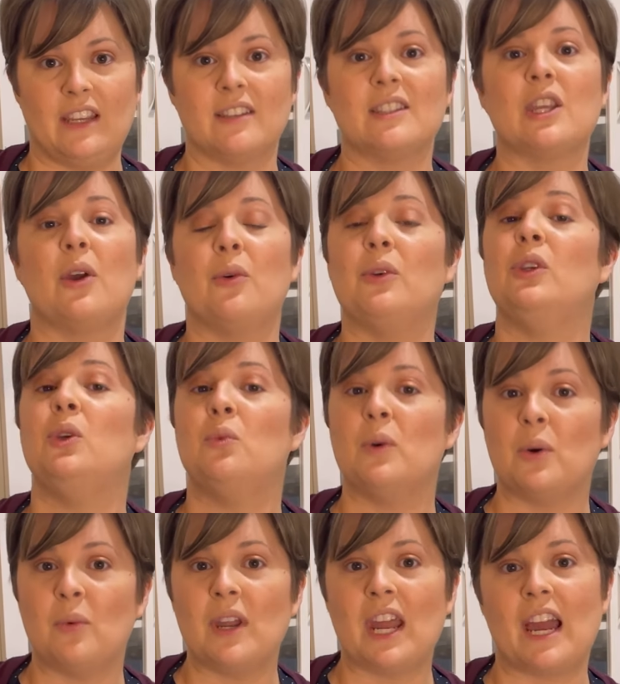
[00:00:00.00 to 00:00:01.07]
So you will
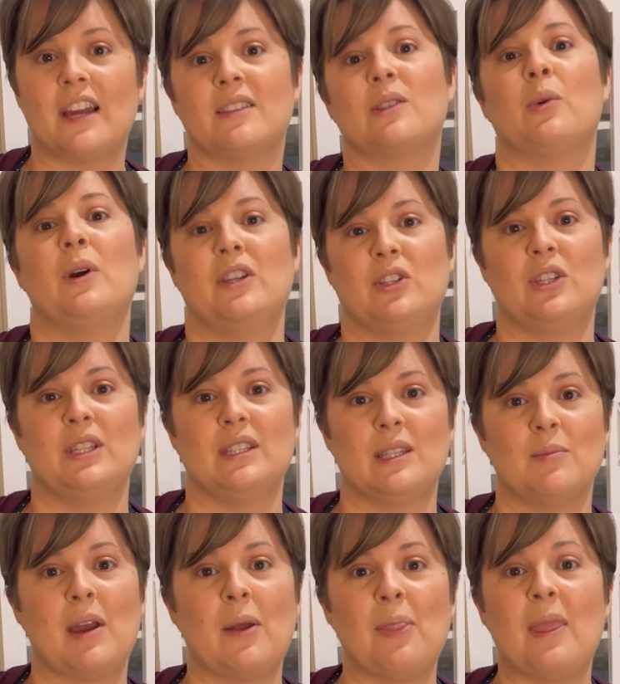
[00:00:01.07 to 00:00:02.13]
want to ask questions
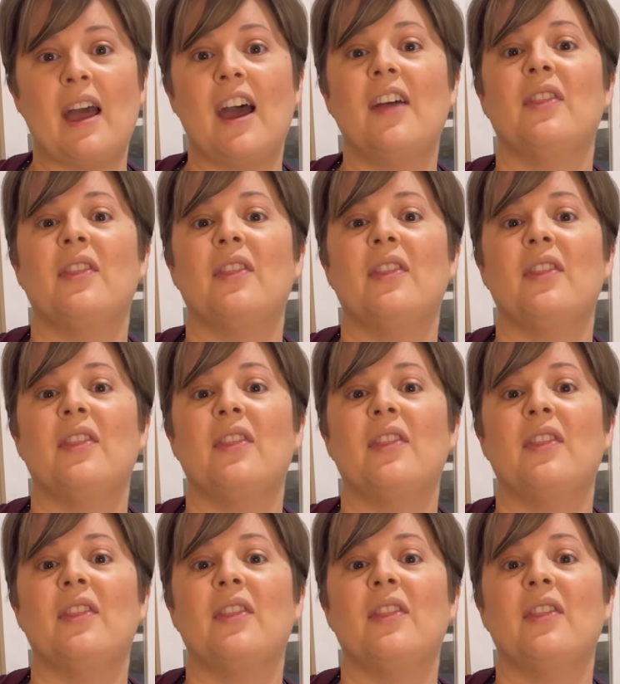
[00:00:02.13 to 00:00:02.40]
about that.